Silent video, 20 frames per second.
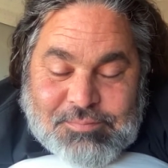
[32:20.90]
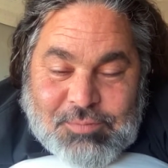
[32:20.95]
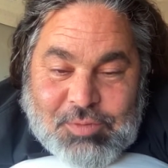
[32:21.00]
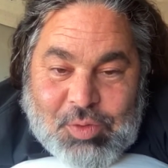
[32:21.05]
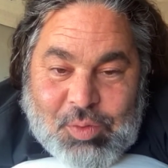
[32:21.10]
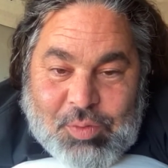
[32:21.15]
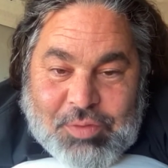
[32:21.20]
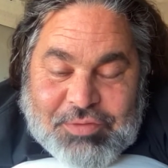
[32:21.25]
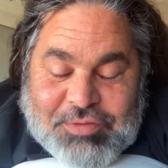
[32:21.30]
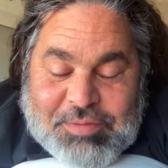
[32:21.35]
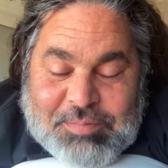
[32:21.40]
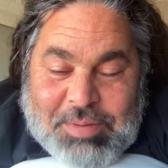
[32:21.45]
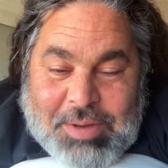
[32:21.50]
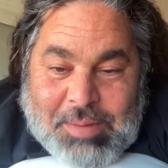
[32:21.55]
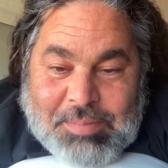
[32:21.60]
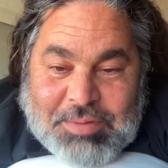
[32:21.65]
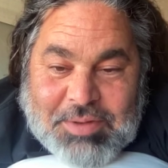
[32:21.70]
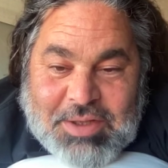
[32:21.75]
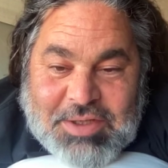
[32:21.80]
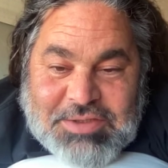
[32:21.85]
with
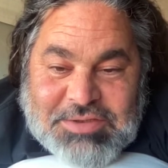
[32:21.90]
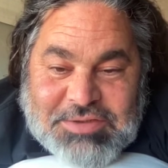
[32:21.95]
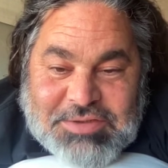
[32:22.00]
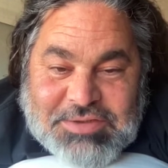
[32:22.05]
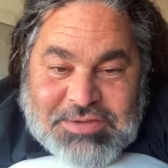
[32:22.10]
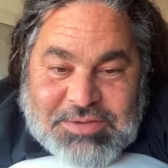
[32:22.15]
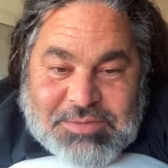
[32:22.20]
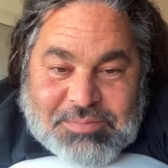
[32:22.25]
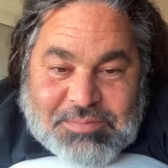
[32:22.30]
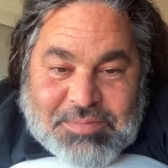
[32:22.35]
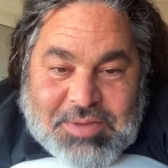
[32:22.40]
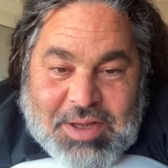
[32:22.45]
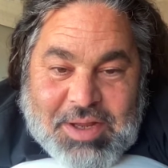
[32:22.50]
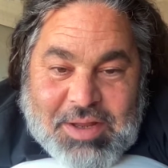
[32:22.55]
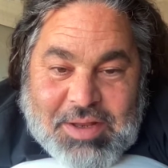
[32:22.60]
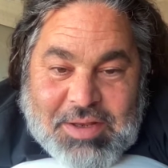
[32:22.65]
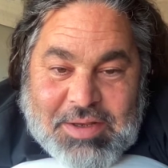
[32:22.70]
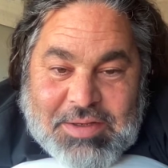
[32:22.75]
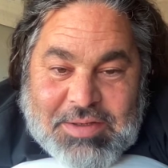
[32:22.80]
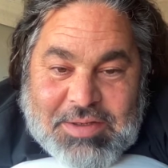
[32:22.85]
depopulationism,
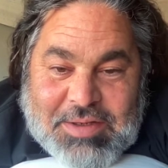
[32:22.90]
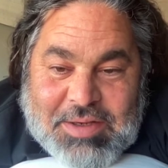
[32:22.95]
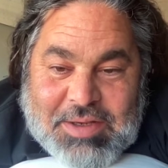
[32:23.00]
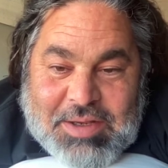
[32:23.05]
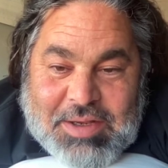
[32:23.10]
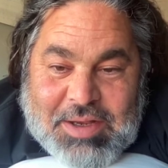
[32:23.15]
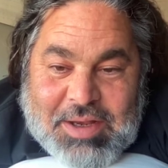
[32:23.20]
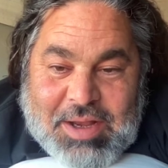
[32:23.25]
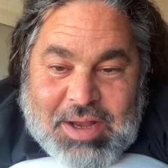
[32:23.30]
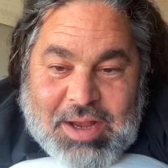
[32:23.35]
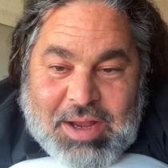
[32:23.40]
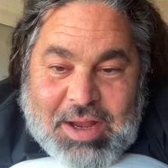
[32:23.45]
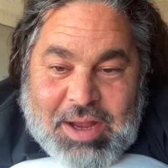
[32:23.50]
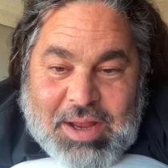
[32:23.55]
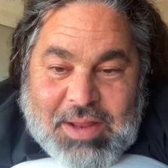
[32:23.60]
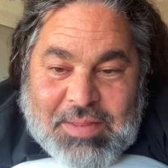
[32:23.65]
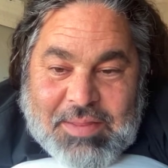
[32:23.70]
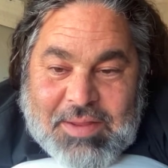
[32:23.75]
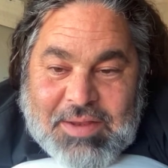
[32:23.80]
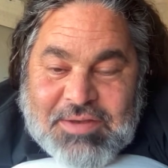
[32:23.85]
and
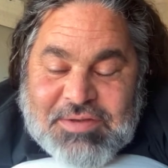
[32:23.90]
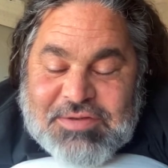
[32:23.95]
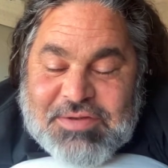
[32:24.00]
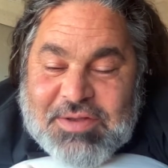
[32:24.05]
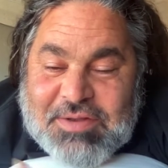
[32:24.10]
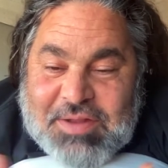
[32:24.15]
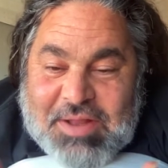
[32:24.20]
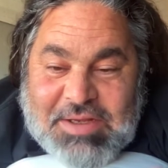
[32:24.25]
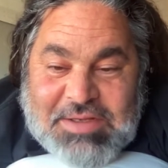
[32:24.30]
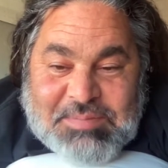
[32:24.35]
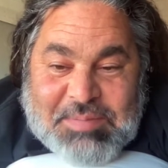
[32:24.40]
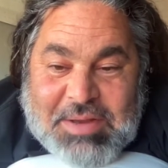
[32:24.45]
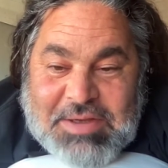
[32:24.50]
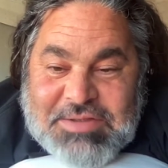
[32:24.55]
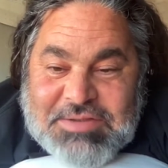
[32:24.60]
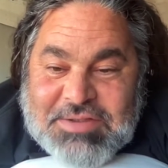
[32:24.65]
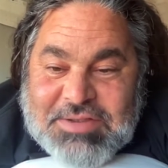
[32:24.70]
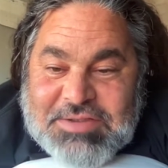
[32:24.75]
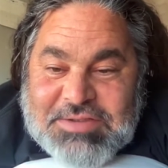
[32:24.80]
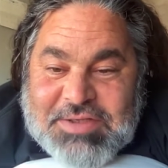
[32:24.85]
they
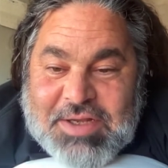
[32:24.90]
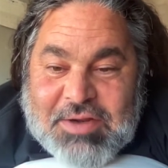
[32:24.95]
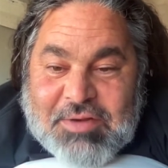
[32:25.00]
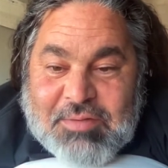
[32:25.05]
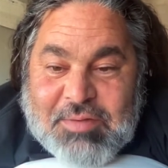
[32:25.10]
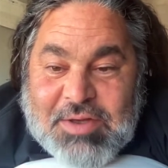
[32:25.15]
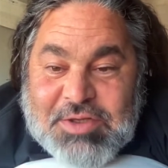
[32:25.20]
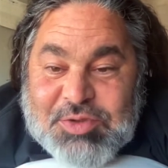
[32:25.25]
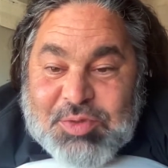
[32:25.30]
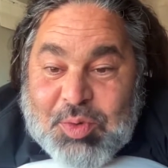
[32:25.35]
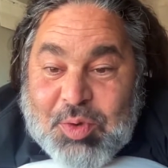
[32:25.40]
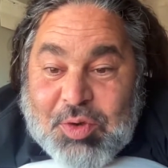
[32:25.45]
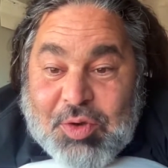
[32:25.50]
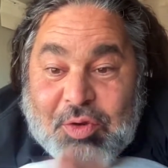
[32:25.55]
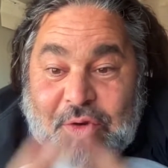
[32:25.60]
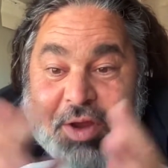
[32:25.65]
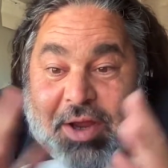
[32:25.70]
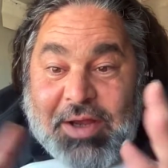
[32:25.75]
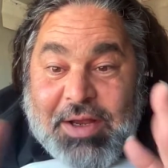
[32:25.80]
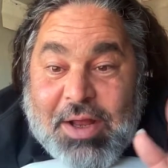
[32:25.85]
basically said to the rest of the world,
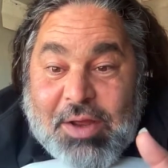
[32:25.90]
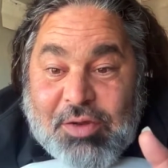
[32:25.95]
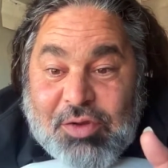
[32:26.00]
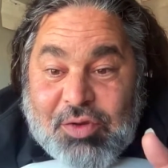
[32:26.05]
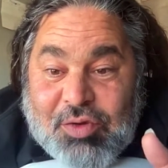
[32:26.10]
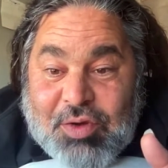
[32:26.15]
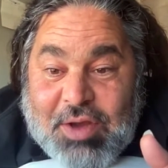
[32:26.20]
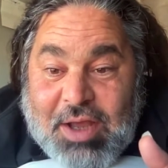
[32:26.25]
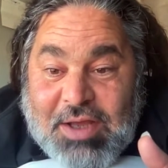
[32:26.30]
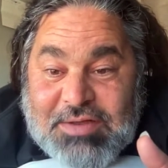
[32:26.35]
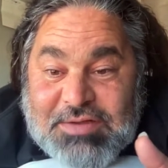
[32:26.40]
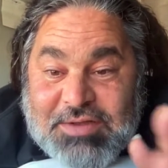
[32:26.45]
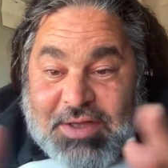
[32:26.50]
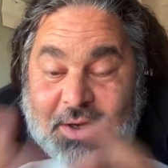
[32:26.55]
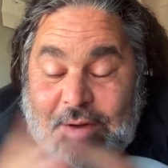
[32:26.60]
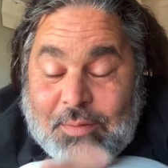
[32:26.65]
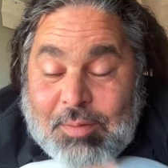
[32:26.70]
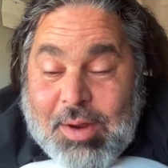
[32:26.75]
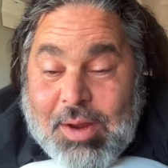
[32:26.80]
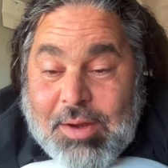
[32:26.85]
okay, now you guys
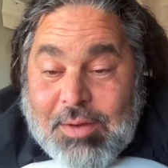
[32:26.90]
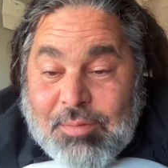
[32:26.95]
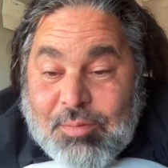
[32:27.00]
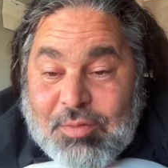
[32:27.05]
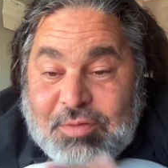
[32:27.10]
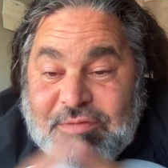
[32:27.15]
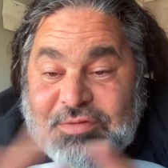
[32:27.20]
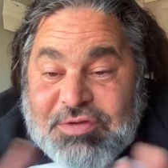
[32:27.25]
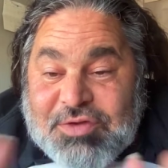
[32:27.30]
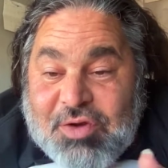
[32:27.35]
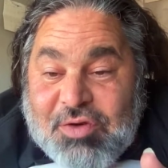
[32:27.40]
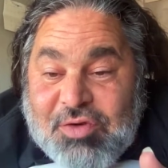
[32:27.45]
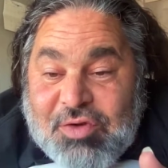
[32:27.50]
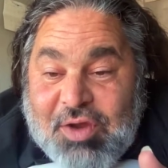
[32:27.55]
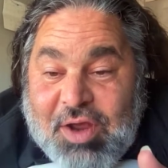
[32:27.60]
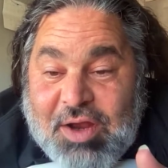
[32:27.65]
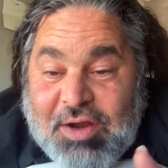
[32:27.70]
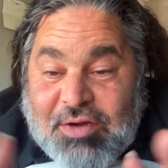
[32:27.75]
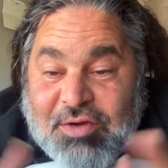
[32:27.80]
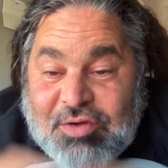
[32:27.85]
get it right. We've showed
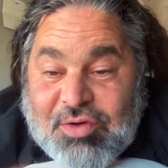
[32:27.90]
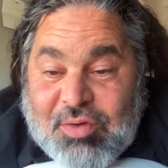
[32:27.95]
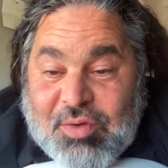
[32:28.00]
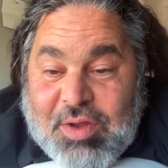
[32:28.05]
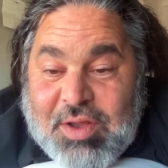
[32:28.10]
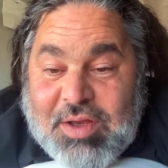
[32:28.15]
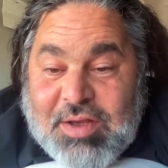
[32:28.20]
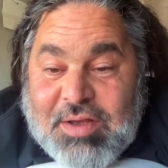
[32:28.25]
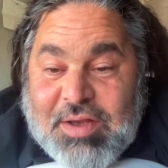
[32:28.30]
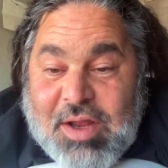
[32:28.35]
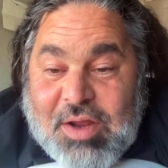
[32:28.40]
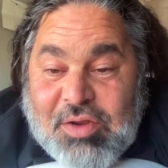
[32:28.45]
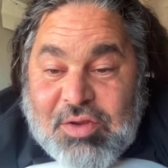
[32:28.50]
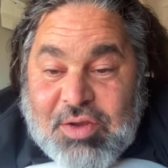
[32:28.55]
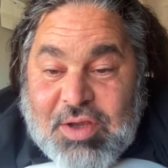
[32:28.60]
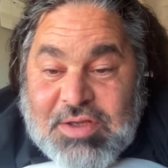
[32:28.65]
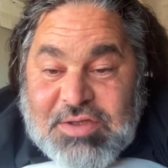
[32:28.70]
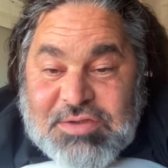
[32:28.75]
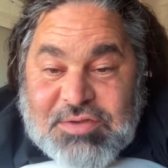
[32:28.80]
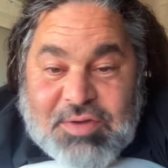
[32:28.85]
you how to do it. Now you
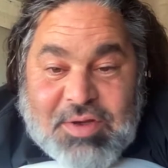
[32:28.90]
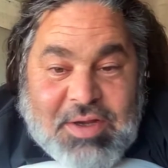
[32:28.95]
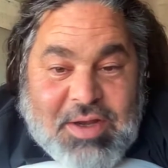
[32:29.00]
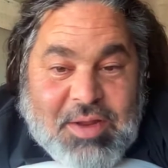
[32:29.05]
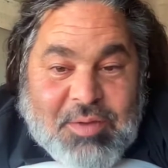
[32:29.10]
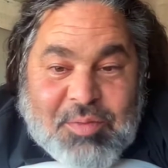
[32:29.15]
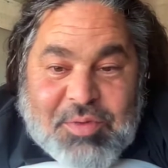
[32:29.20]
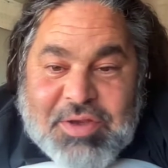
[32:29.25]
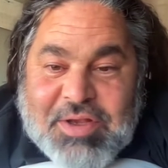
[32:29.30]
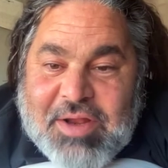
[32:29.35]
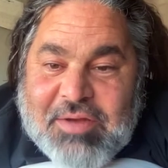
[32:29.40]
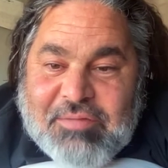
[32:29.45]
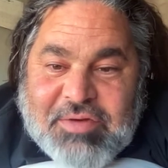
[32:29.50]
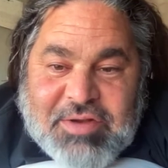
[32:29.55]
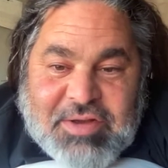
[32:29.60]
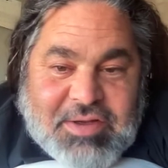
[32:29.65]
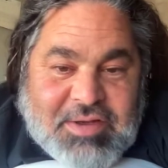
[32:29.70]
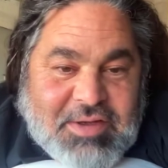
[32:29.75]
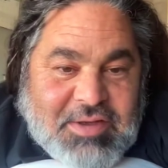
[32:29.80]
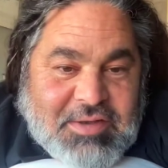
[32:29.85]
guys do it, and we never
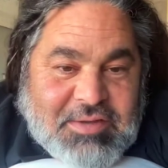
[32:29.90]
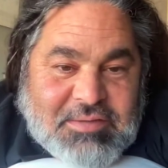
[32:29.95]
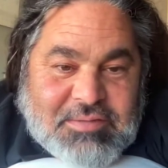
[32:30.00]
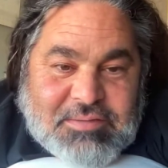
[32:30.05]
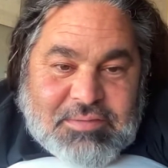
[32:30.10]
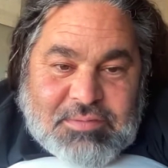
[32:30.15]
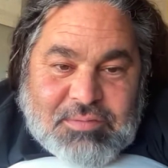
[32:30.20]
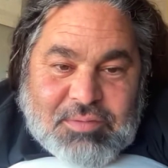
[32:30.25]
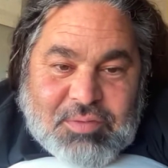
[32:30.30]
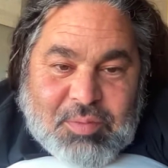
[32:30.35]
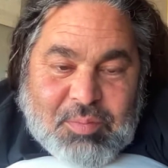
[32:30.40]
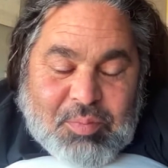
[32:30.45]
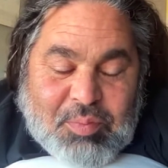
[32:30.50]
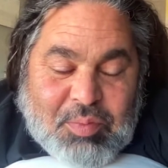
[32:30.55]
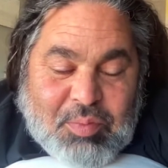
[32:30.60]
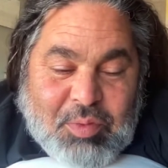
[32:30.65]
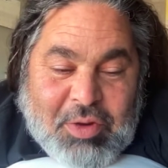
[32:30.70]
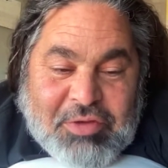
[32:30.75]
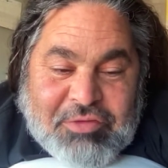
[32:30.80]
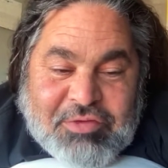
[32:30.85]
did it. The
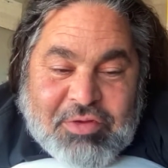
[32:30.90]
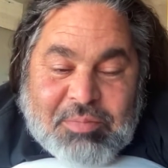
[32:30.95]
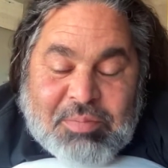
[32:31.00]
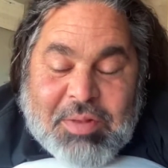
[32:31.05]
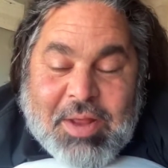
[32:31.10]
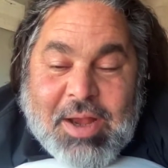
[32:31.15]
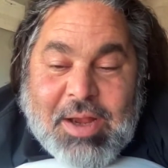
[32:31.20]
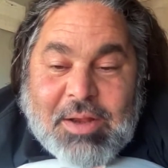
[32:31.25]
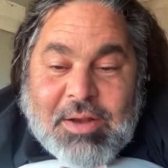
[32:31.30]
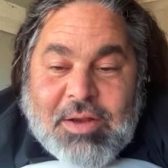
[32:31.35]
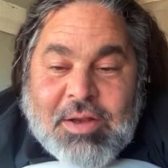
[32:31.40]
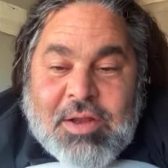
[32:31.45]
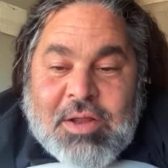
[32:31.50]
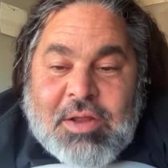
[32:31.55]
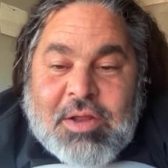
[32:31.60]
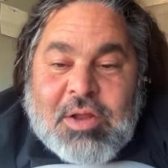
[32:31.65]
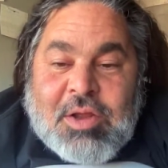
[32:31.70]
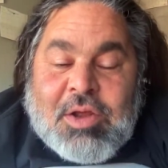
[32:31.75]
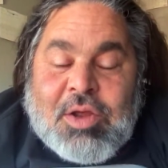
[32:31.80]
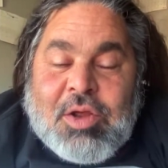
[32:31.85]
rest of the planet
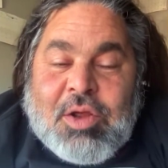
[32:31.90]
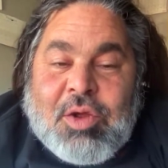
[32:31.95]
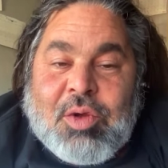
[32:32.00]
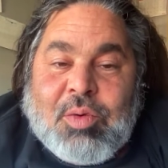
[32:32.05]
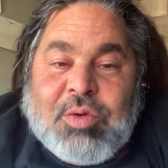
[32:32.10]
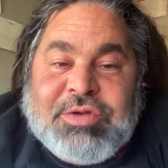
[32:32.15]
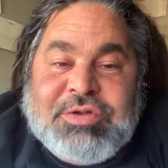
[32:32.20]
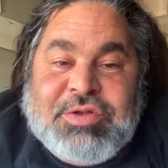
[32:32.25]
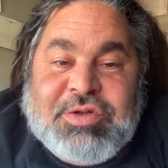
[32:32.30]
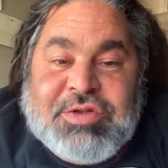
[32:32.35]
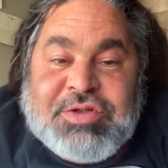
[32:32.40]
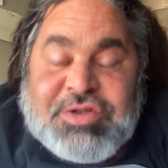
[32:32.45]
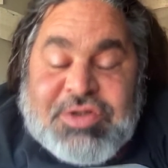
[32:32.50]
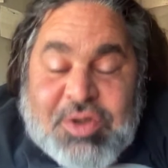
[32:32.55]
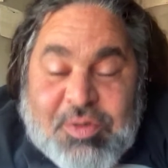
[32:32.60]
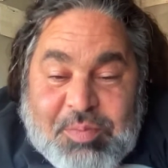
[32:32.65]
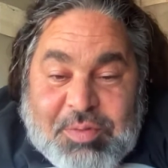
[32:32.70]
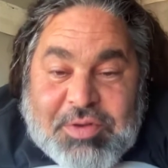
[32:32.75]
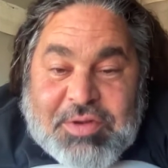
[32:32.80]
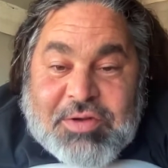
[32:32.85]
was too
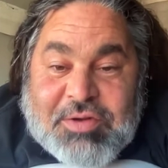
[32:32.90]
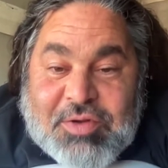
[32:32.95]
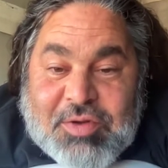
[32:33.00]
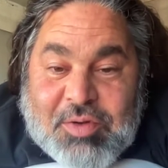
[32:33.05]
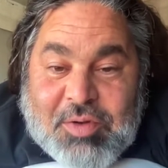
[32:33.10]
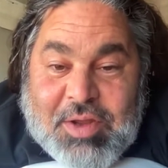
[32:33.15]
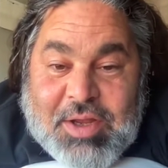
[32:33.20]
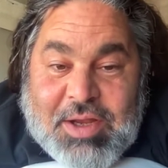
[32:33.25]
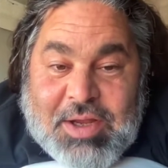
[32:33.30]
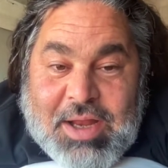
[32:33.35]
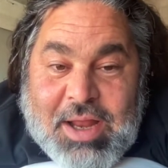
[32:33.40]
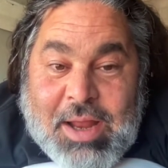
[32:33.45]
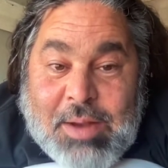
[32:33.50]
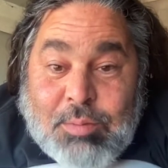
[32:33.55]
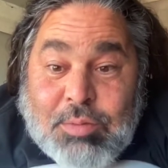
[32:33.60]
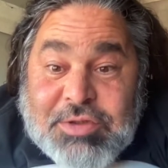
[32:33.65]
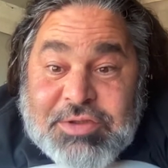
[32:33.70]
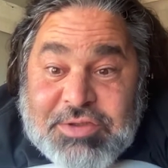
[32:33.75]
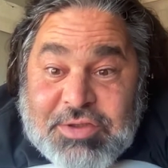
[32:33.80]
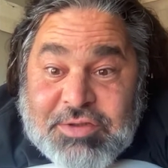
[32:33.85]
stupid to do it,
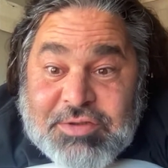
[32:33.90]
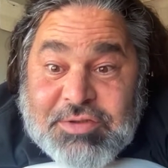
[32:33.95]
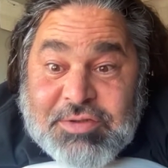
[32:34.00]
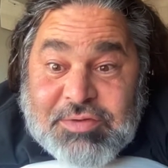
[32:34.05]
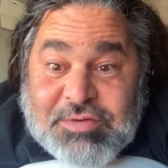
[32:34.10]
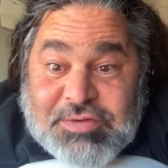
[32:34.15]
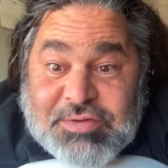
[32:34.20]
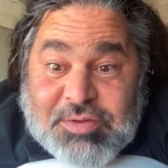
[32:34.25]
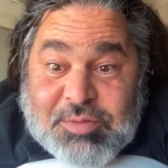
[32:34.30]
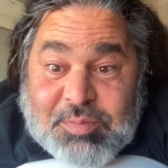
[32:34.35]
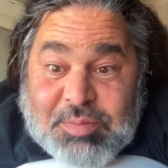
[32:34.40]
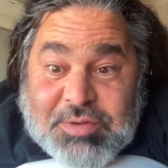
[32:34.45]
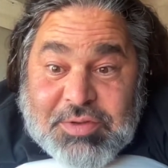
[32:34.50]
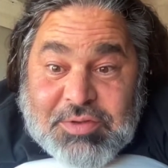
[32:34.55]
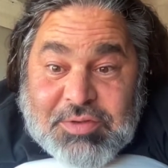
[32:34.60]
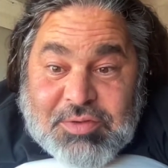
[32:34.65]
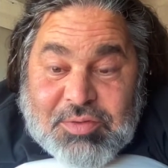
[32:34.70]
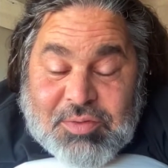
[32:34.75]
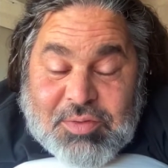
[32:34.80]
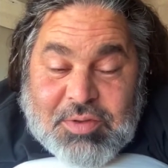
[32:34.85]
and we're still too stupid
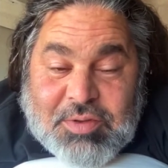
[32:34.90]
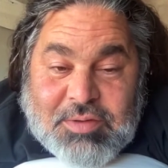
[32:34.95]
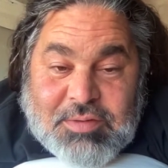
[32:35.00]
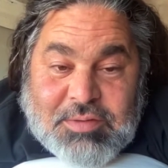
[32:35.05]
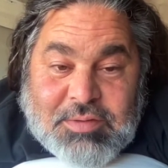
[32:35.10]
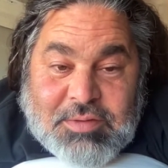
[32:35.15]
to do it.